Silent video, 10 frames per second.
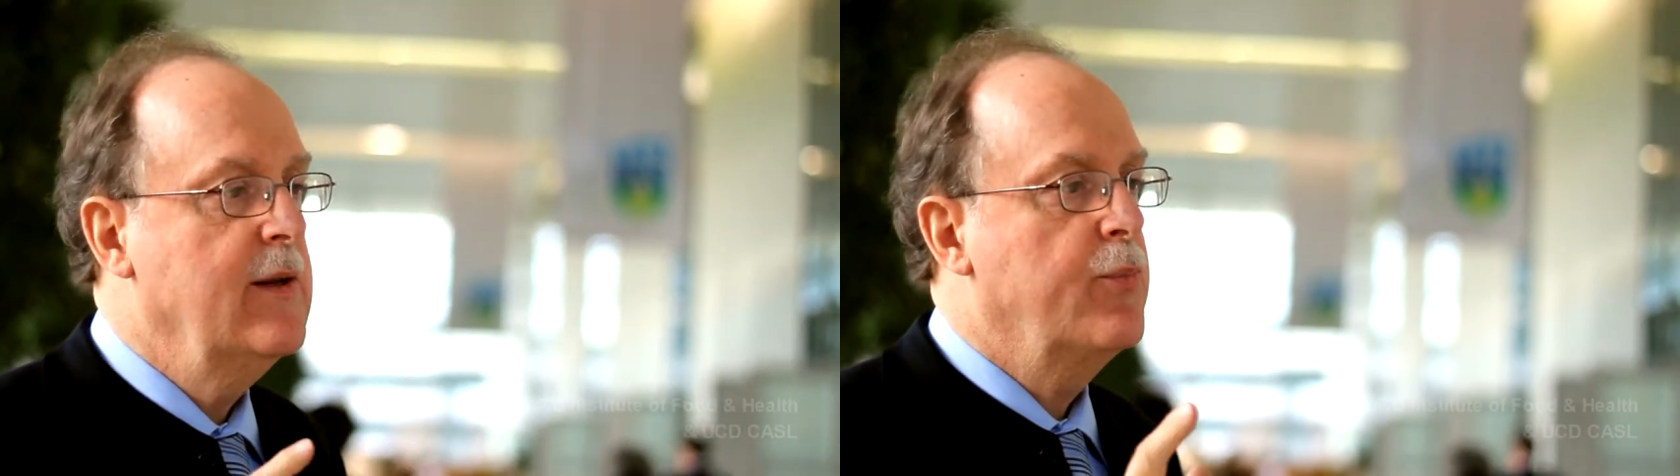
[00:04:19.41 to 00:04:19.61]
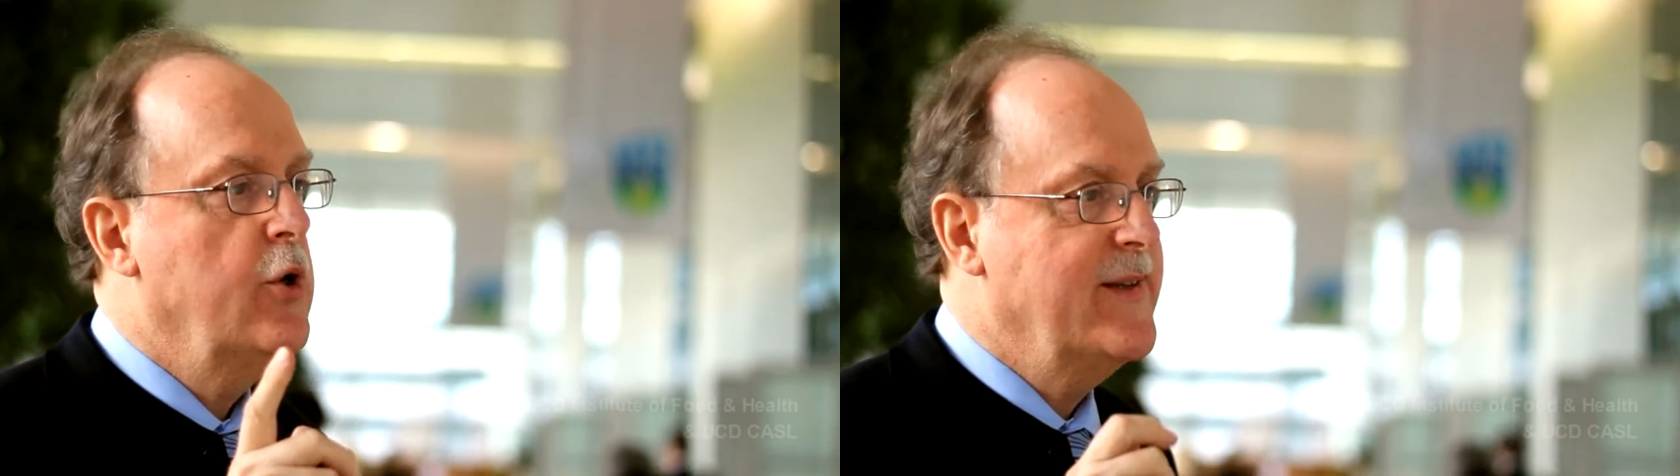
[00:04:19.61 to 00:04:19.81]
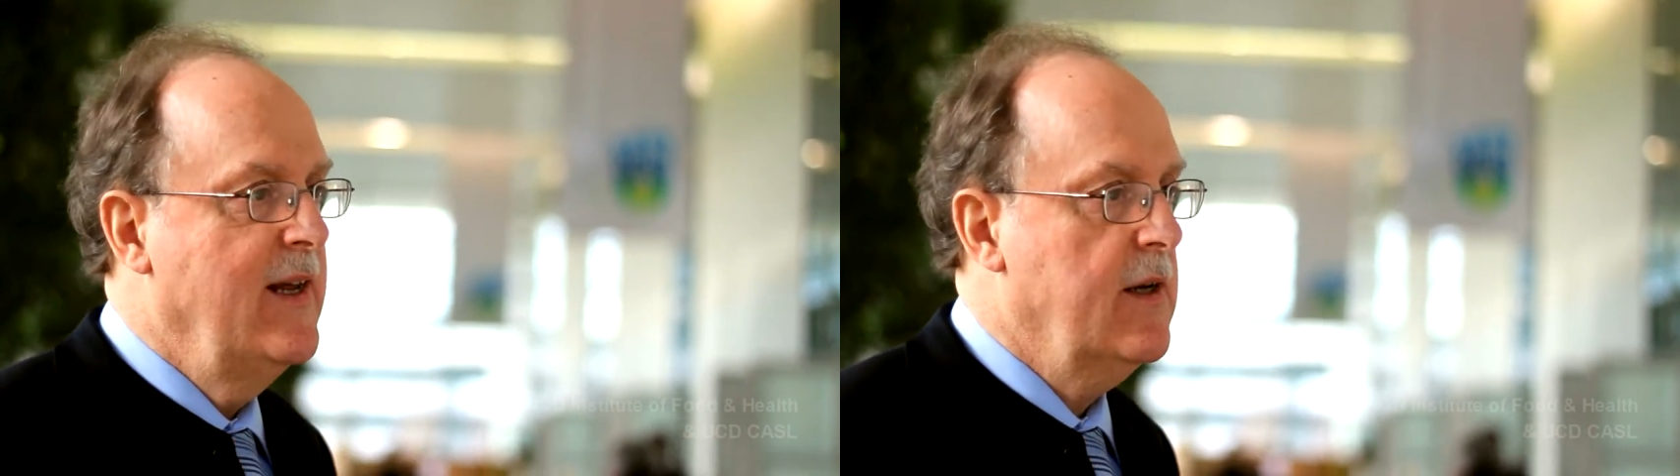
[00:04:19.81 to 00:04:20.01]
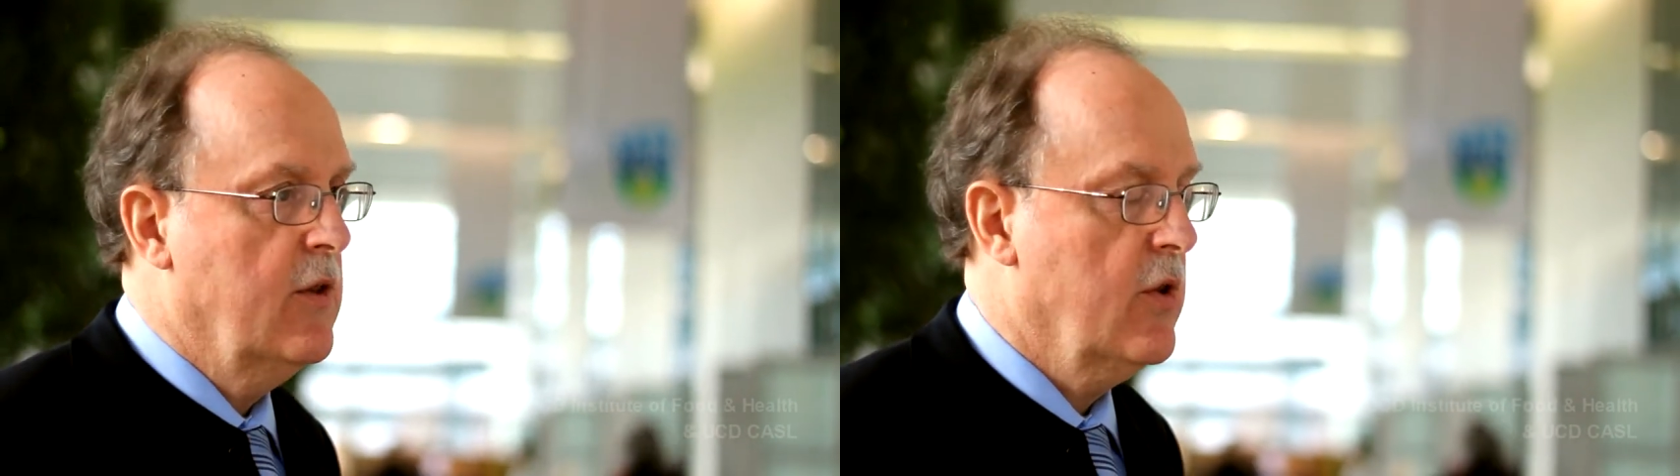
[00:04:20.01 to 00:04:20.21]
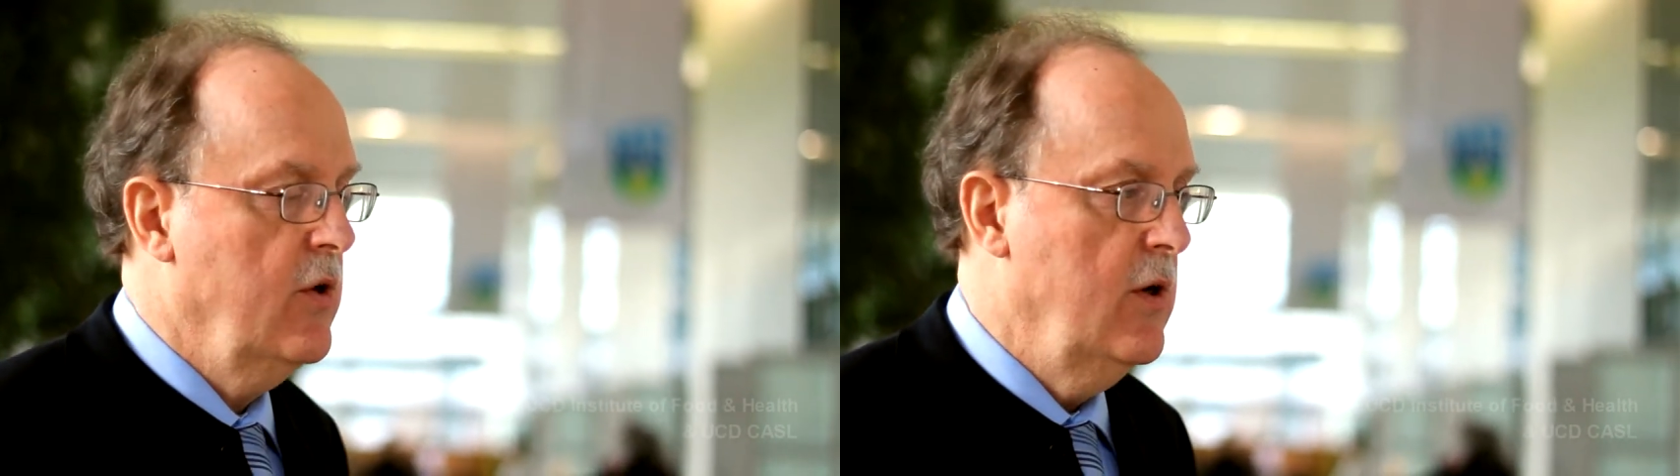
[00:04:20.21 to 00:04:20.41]
in
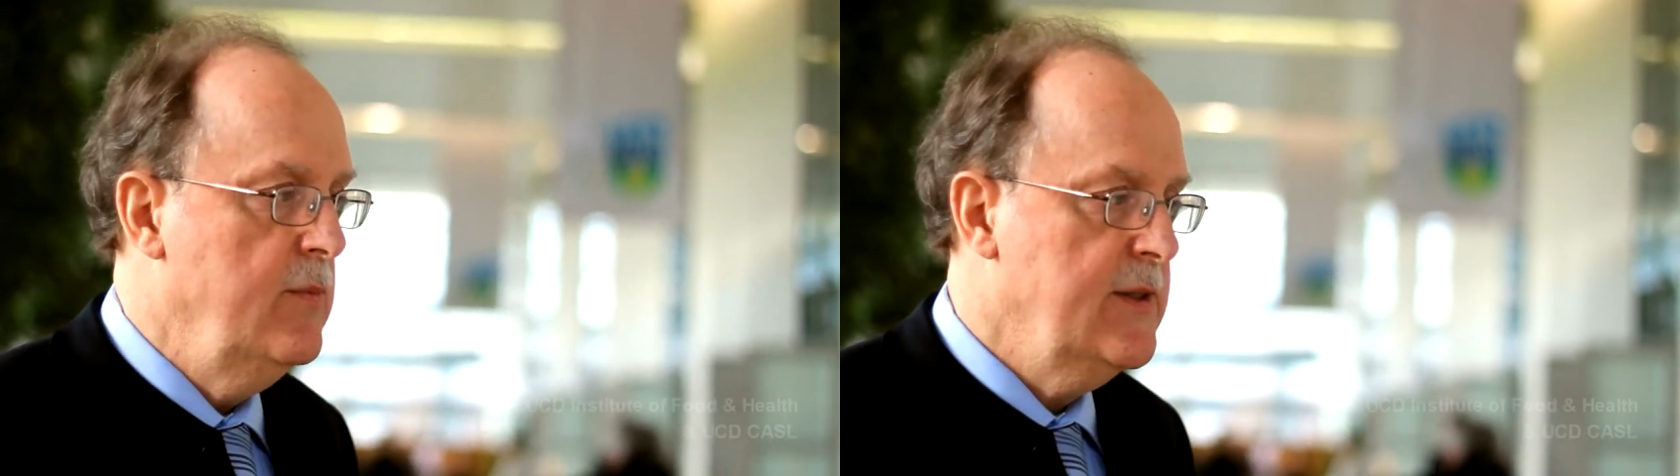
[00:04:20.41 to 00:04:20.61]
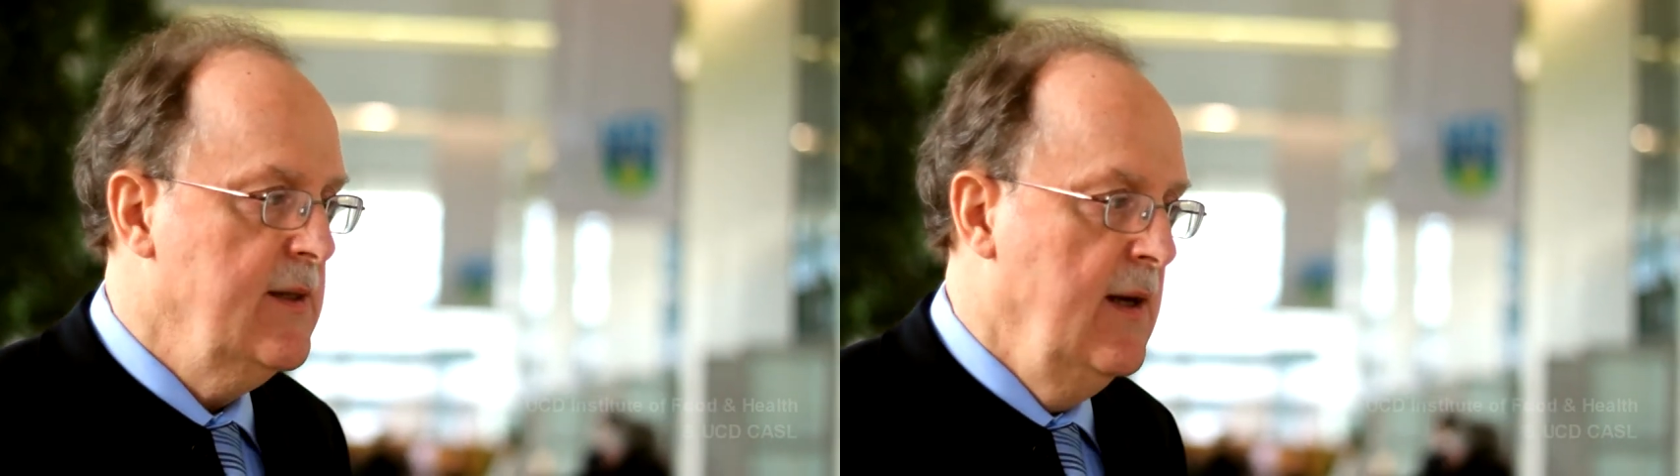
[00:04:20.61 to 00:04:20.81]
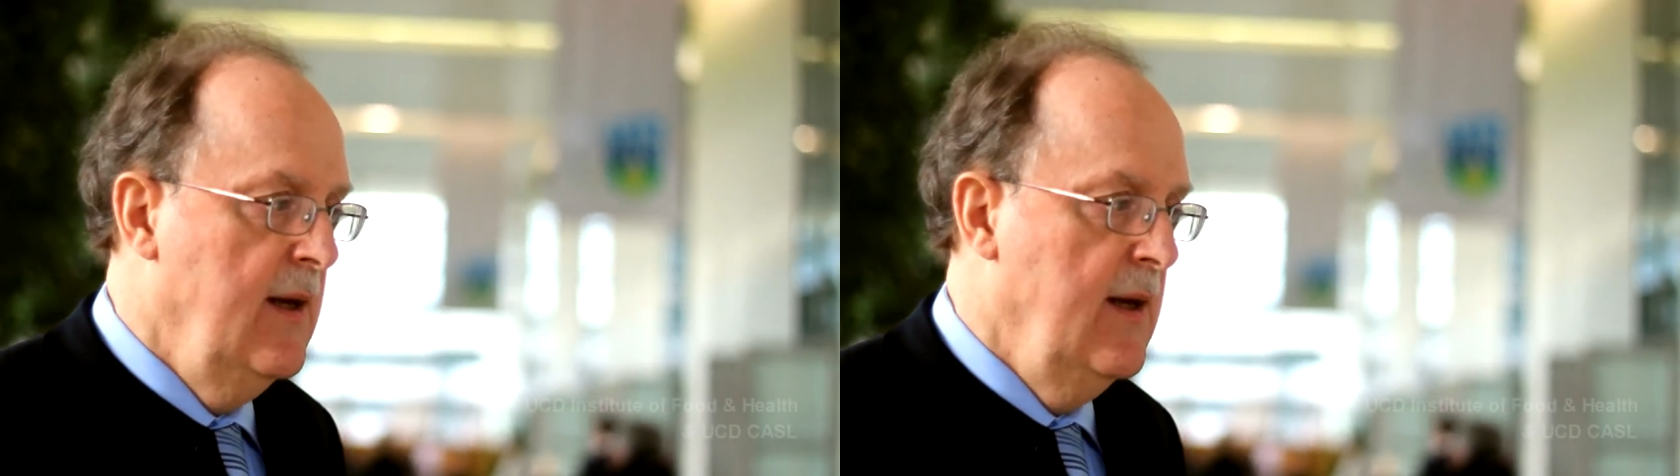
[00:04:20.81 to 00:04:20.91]
percentage terms.